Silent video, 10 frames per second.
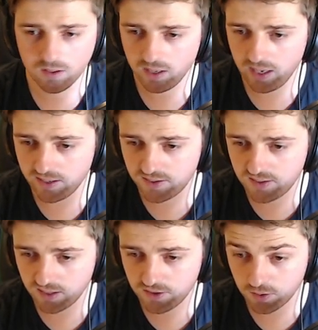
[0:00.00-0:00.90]
and it's
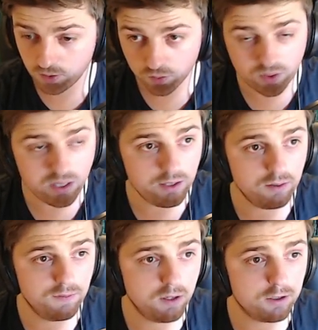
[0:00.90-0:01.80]
done so on really
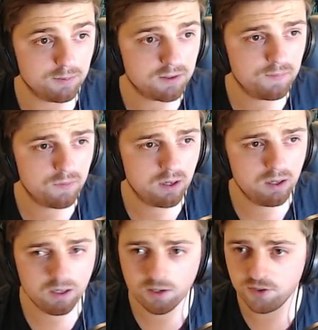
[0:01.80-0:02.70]
good volumes.
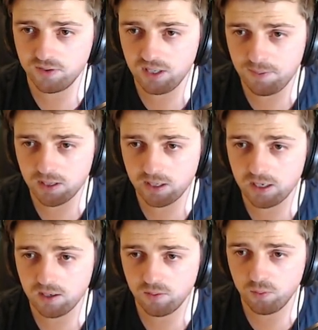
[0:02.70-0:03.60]
So
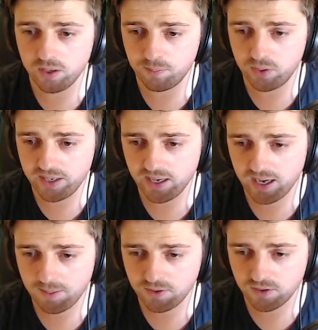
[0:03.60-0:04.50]
typically, when a breakout
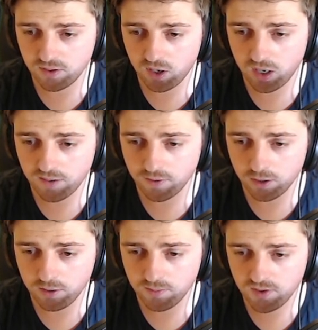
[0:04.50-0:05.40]
happens on high
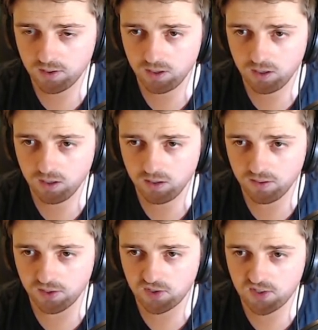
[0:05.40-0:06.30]
volumes,
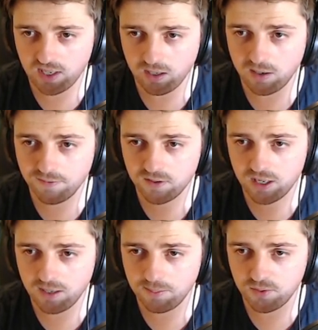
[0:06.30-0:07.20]
the sell-off
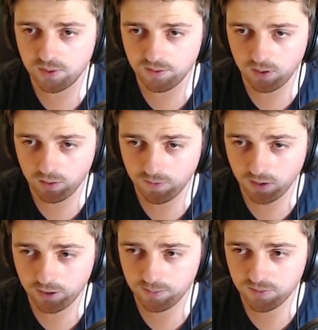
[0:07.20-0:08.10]
comes with low
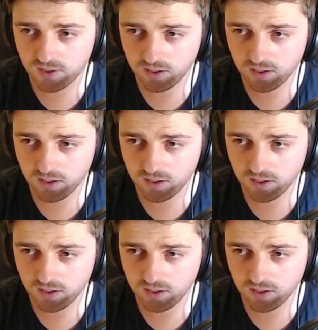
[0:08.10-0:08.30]
volumes.